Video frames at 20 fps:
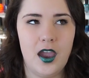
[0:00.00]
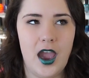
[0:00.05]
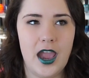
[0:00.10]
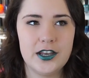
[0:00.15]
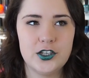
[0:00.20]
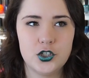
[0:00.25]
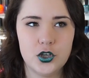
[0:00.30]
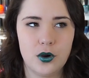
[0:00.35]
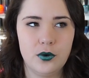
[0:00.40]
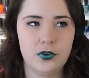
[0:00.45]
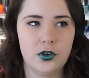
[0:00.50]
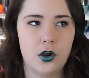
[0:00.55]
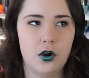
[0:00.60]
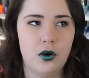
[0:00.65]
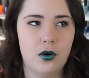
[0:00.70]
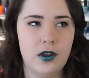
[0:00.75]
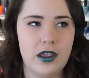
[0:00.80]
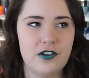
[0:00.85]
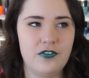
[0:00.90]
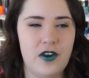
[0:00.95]
I don't
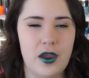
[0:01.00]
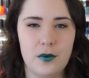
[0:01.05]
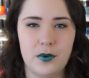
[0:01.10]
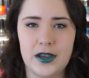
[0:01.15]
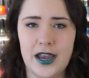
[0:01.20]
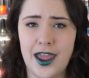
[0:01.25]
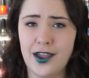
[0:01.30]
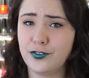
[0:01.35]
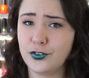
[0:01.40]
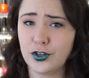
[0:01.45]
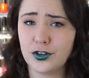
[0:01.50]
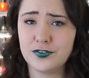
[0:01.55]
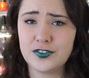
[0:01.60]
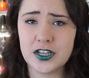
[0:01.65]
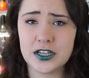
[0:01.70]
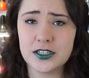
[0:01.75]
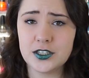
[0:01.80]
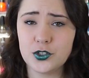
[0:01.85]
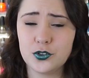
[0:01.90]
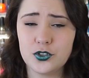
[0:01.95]
know if I would ever
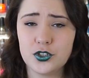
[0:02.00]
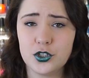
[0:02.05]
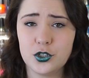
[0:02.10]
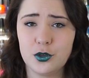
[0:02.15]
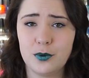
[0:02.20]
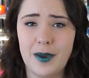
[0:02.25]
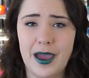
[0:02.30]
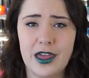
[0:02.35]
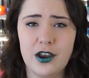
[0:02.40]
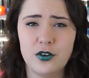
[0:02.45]
have done YouTube.